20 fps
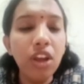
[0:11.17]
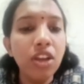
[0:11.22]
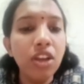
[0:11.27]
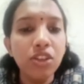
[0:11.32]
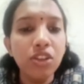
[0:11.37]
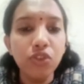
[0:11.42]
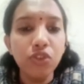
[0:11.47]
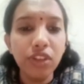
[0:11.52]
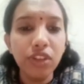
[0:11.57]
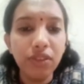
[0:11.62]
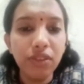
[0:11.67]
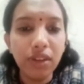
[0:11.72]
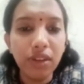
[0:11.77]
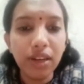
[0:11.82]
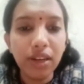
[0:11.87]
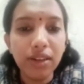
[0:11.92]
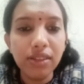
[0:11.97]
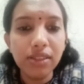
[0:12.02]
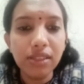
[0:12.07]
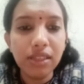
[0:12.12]
Today we
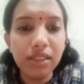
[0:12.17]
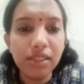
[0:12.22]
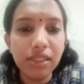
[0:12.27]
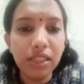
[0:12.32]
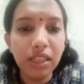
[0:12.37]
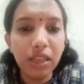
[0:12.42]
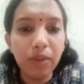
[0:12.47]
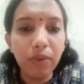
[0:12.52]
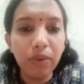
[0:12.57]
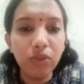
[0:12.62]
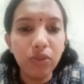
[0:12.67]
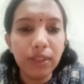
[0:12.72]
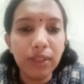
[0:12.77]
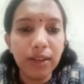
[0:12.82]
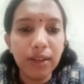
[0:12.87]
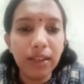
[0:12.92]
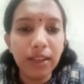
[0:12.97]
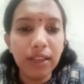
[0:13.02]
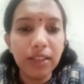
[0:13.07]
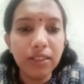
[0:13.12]
are discussing about the
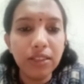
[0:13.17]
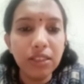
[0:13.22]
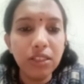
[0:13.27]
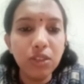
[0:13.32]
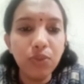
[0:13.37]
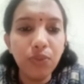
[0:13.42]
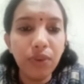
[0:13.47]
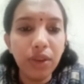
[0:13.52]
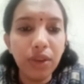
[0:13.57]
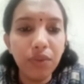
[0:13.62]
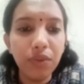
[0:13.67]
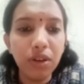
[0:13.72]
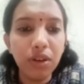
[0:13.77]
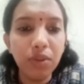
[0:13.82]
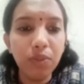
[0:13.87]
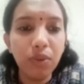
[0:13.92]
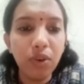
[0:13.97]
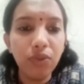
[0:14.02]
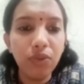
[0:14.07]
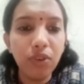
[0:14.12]
analysis
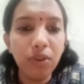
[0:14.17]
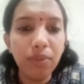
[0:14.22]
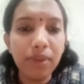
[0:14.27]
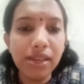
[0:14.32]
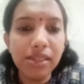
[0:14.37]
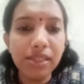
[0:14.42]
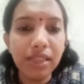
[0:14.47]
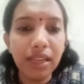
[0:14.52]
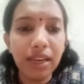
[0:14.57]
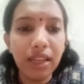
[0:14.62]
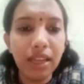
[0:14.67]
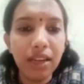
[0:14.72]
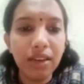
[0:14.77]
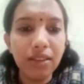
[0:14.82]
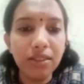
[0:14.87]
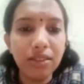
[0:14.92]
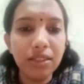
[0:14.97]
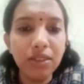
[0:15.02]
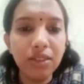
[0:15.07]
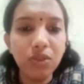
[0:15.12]
framework performance
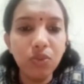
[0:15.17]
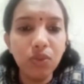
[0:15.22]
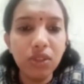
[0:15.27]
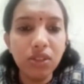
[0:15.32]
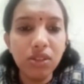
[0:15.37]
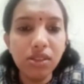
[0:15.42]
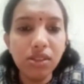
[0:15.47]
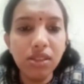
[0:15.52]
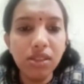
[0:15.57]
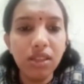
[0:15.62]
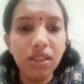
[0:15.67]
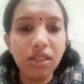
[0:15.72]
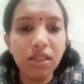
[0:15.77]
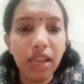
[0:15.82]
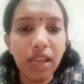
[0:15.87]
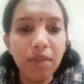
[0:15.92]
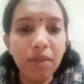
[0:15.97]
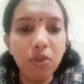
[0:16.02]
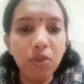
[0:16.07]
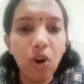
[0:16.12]
analysis, which is the
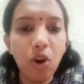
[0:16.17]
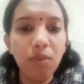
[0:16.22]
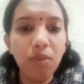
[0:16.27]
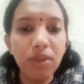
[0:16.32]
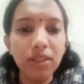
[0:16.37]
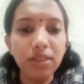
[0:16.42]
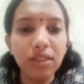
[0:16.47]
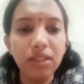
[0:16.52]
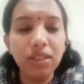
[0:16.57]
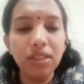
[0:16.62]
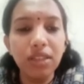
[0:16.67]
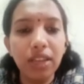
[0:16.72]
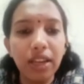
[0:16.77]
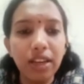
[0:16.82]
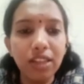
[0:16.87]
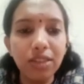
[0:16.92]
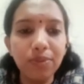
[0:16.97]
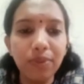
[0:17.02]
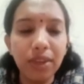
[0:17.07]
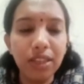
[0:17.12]
time complexity
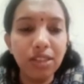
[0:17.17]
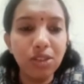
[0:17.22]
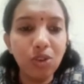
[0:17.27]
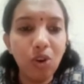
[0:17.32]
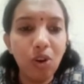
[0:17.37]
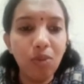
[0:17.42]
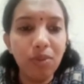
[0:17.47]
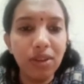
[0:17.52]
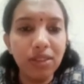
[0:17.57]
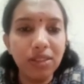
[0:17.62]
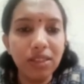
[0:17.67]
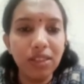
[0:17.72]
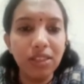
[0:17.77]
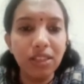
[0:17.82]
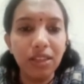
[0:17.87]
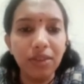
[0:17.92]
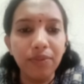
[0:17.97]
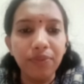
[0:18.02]
and space complexity.